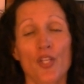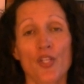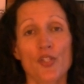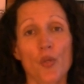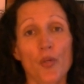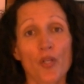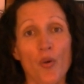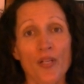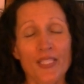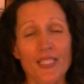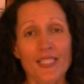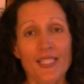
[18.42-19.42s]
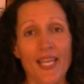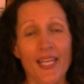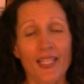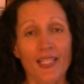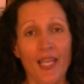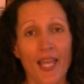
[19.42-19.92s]
So we're going to
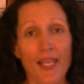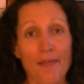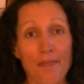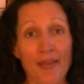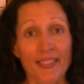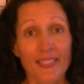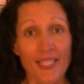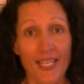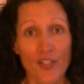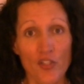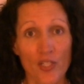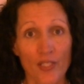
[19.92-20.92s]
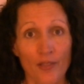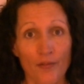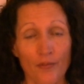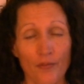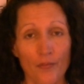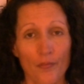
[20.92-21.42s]
take a meditation,
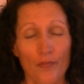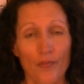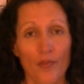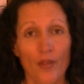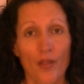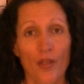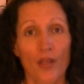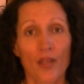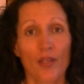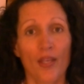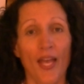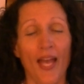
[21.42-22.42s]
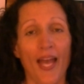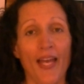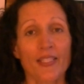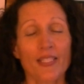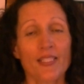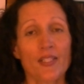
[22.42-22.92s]

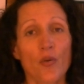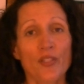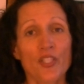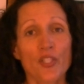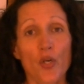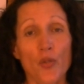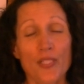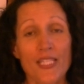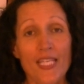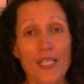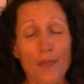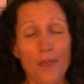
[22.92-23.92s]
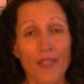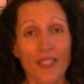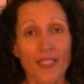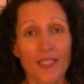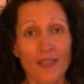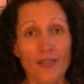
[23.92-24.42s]
and it's going to go deep
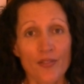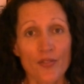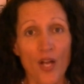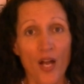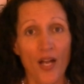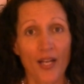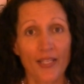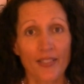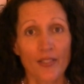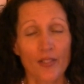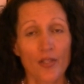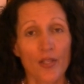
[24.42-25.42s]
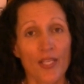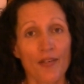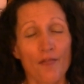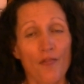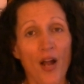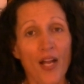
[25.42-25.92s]
inside,
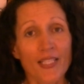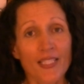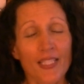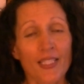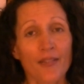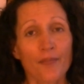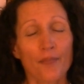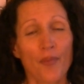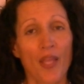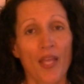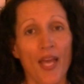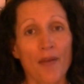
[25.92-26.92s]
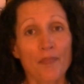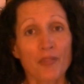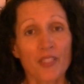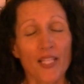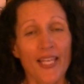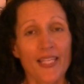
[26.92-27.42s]
finding a
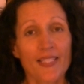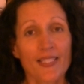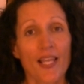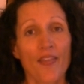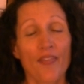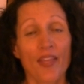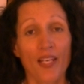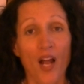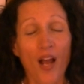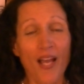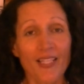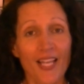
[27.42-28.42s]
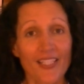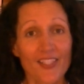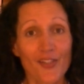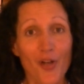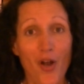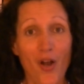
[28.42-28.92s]
place that I like
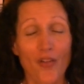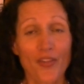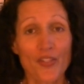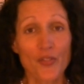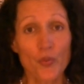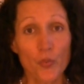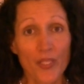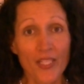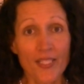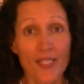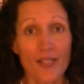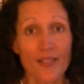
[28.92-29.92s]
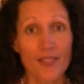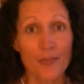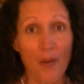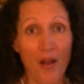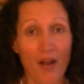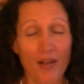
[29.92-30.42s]
to call the sweet
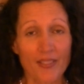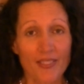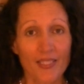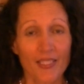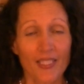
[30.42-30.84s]
spot.